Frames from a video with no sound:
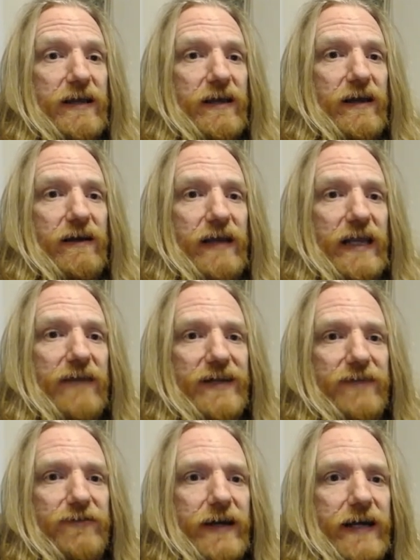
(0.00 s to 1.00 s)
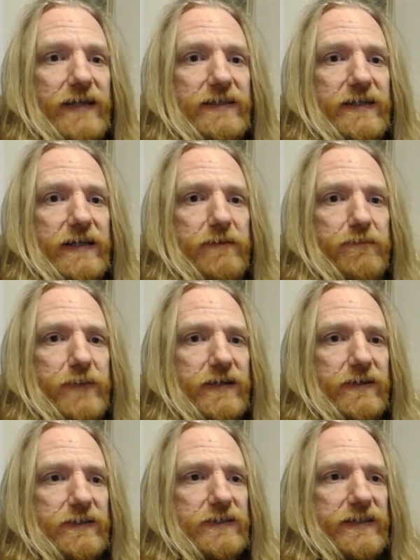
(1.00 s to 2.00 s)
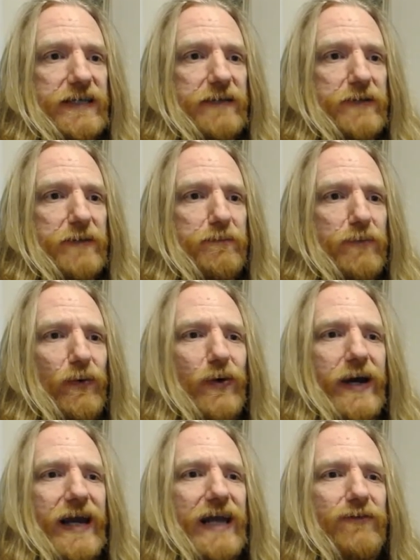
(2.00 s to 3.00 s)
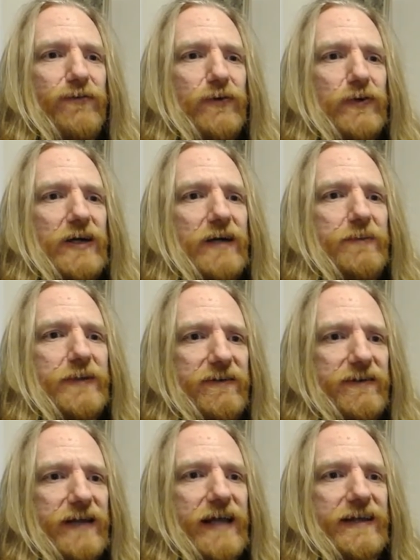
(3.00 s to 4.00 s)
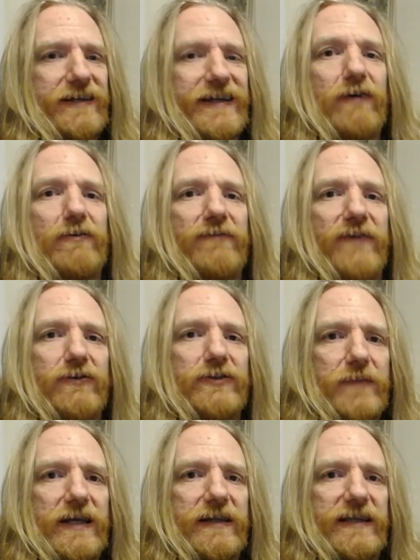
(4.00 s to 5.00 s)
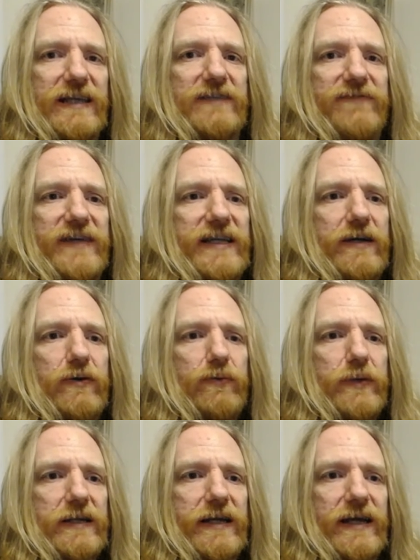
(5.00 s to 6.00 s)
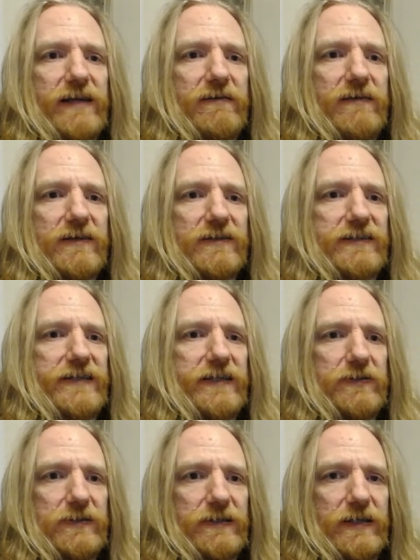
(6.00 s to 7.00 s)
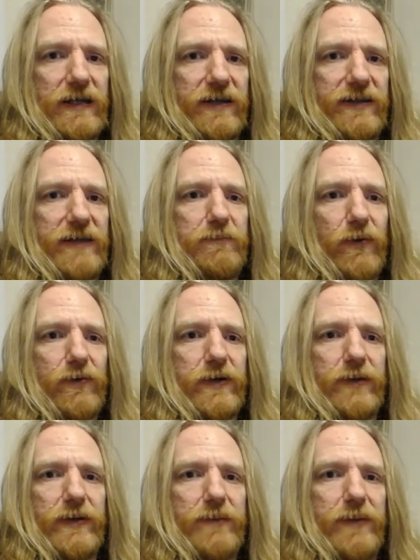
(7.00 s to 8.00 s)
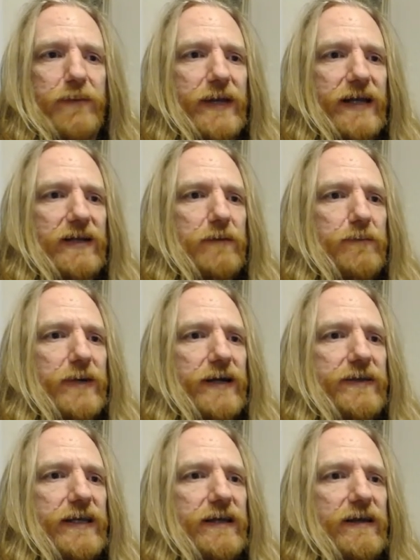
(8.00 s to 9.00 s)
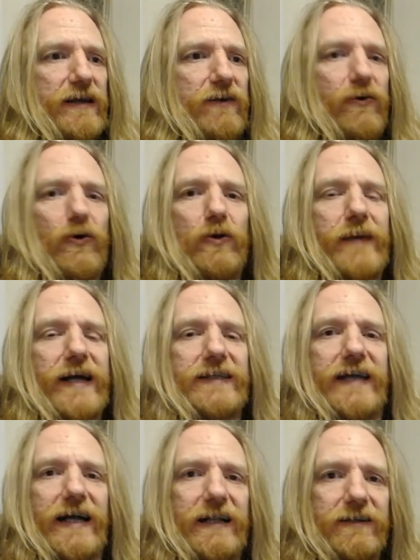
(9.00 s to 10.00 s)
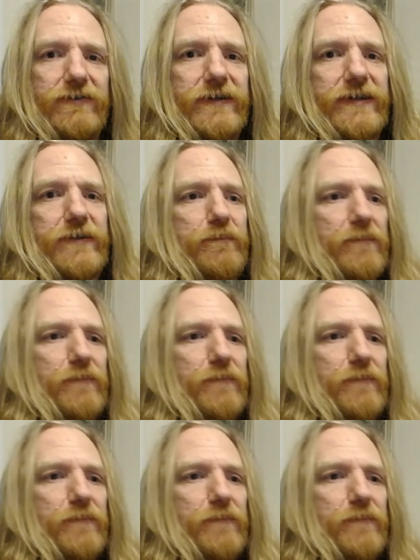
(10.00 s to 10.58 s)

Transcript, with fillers: uh, even if you hated it, because the, the more hateful comments and downvotes this video will get, still, the more it will be picked up by the almighty algorithm.